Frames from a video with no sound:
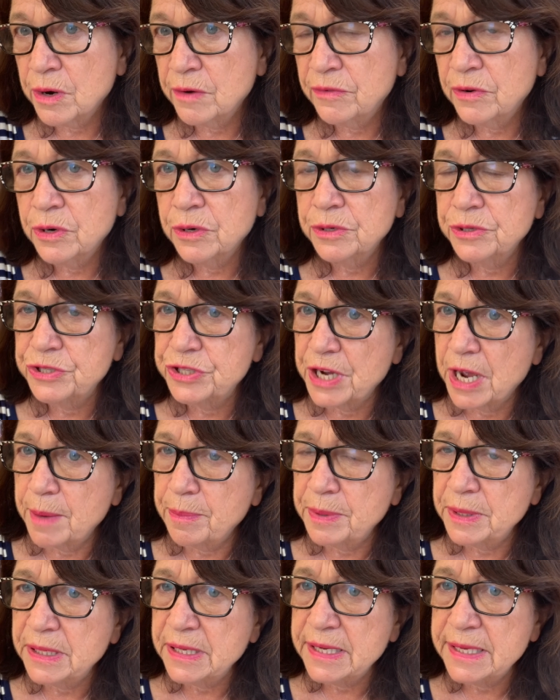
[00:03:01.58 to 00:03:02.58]
of her
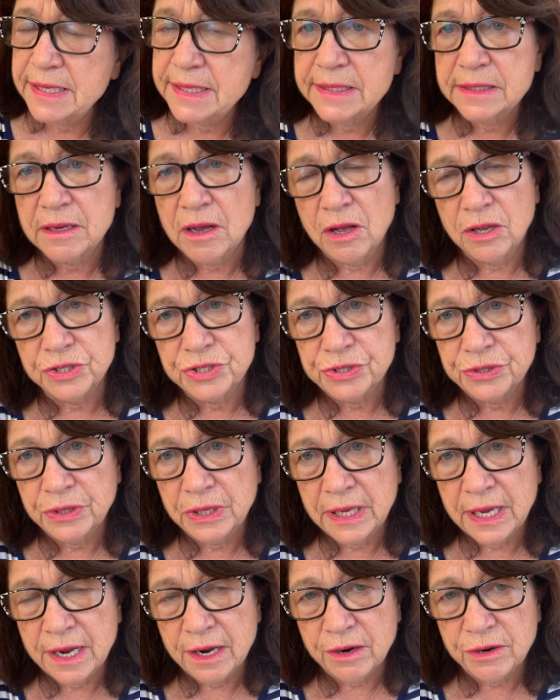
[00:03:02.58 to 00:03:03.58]
Japanese cultural
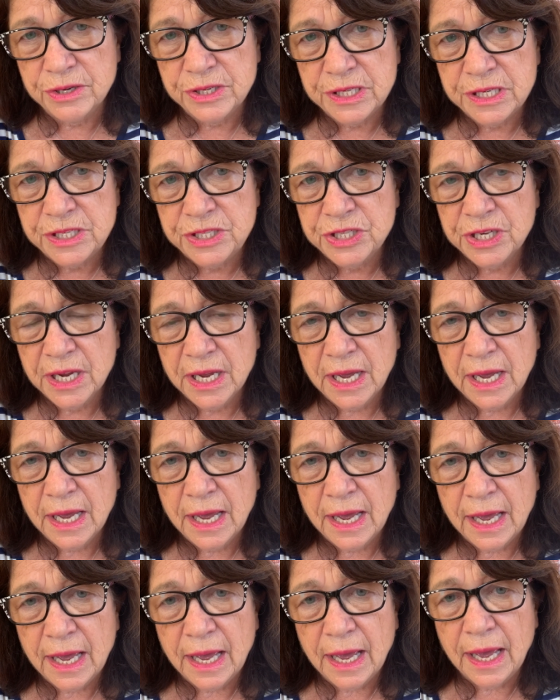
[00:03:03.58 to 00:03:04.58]
heritage
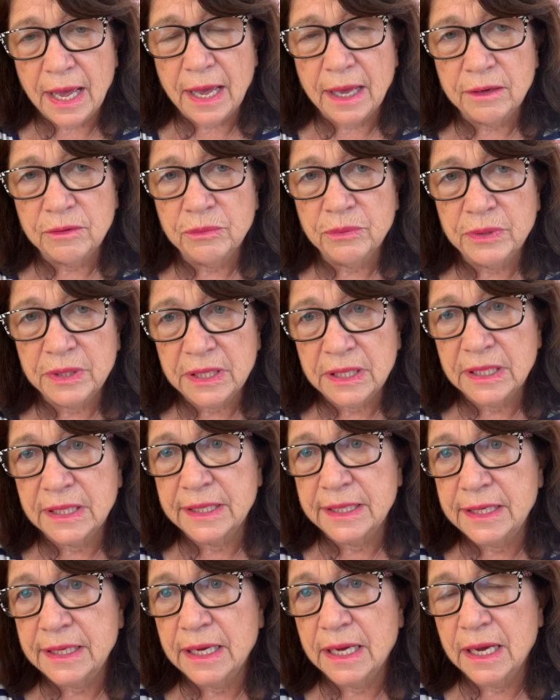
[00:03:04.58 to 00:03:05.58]
and
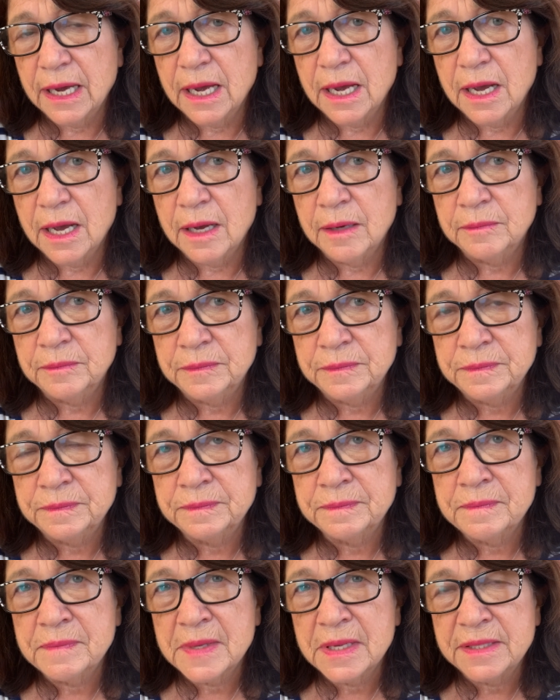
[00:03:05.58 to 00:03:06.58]
really
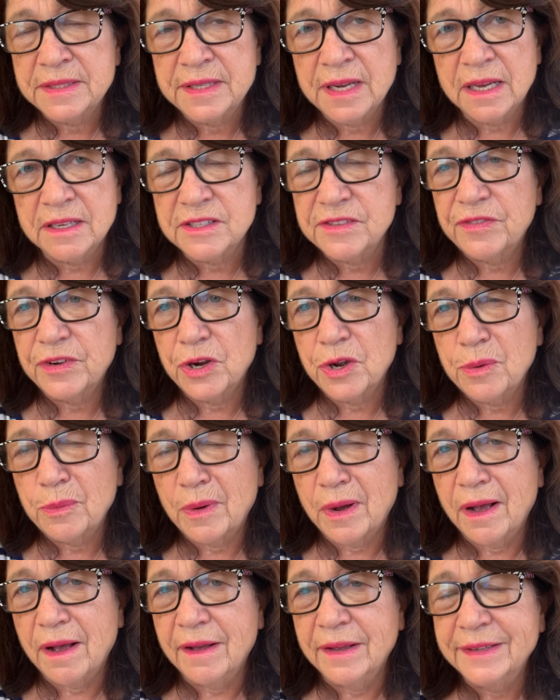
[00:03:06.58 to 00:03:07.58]
does very
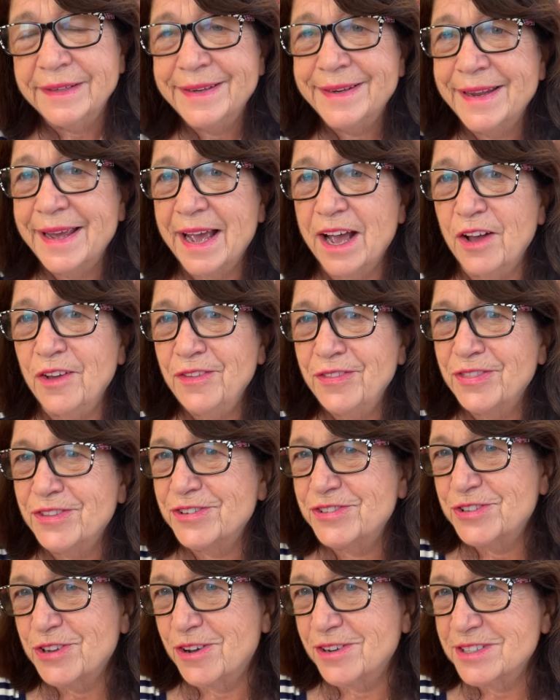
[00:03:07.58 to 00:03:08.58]
well. Now,
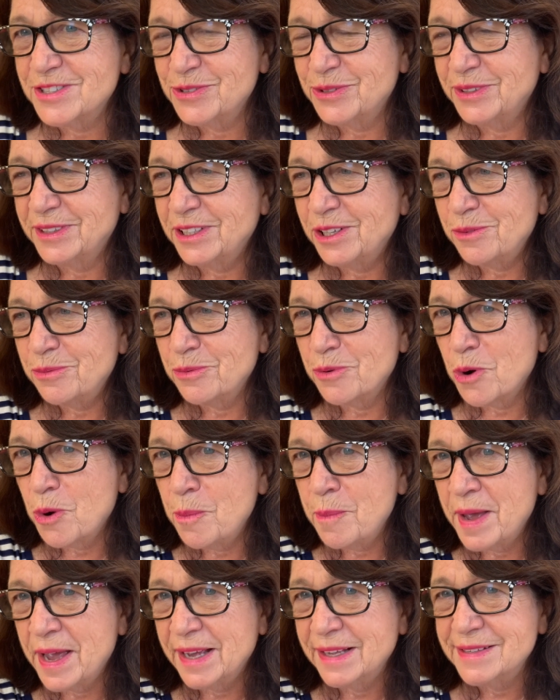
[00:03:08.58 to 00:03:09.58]
there's also a little
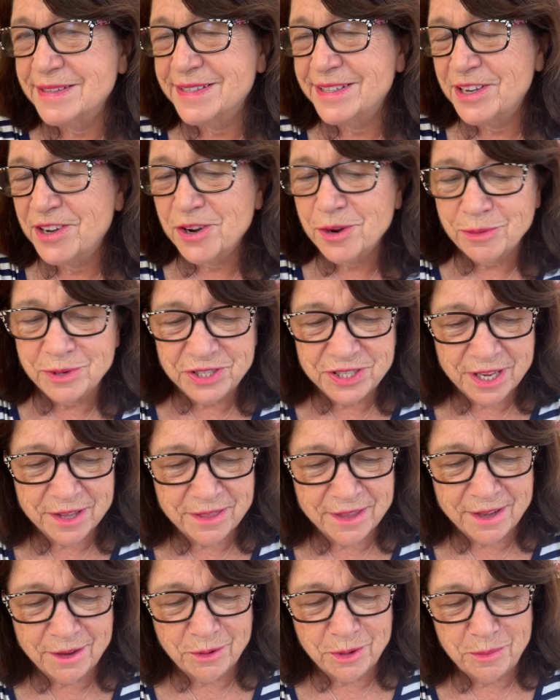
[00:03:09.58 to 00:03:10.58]
romance here, which I
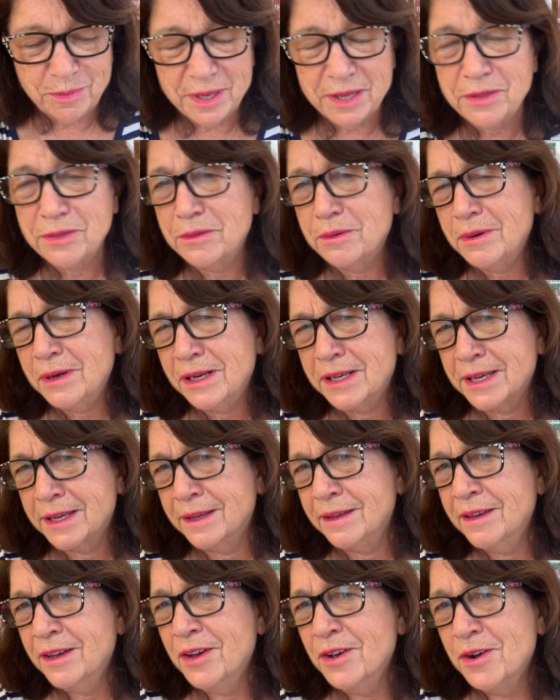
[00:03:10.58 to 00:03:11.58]
think would be
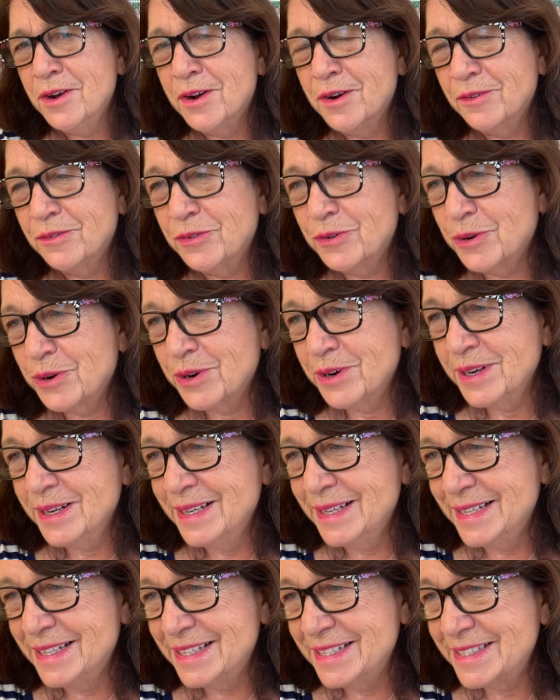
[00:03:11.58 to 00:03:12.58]
thrilling for
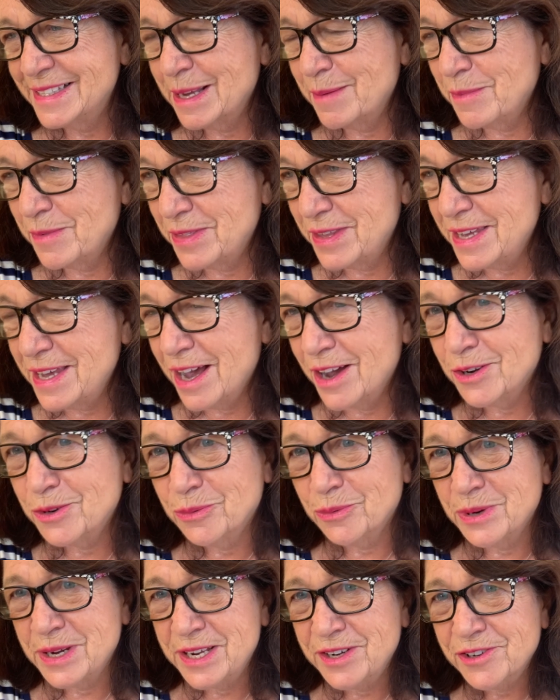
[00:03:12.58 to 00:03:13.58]
some of the young
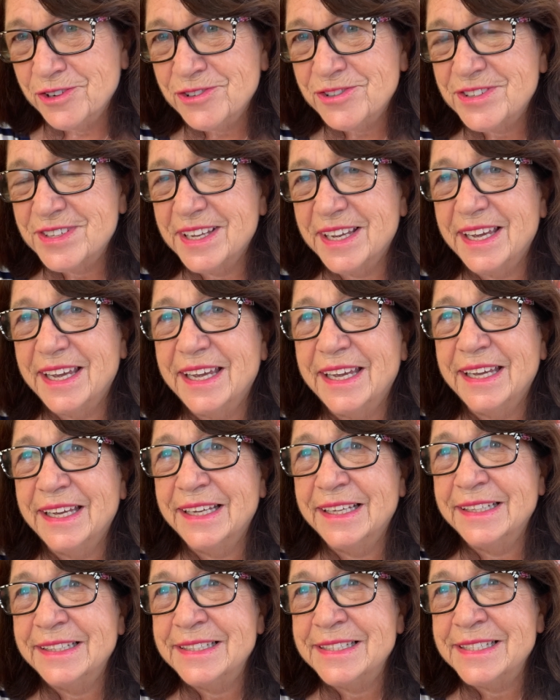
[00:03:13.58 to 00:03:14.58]
readers.
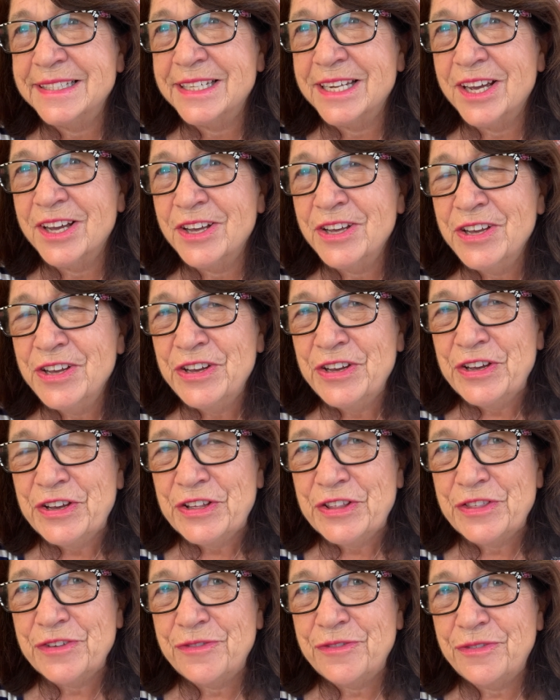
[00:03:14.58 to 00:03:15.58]
And
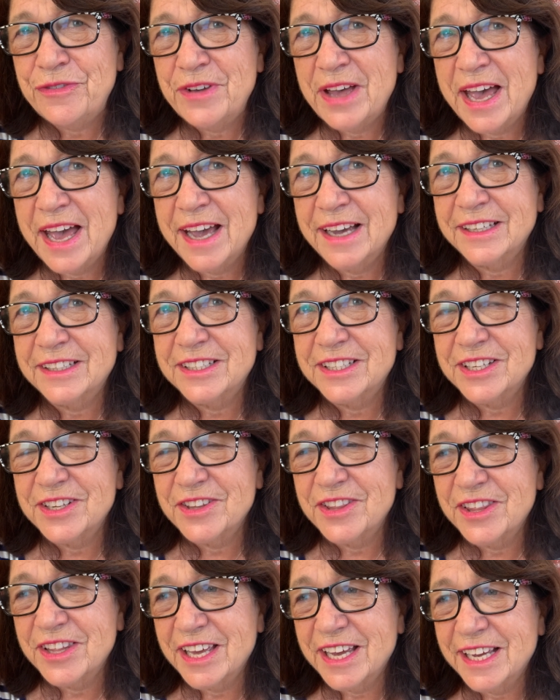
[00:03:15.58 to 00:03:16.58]
the fact
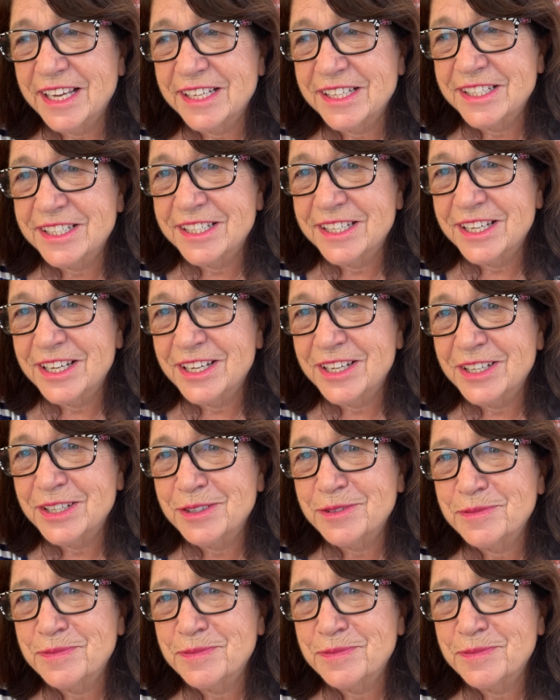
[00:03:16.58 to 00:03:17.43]
that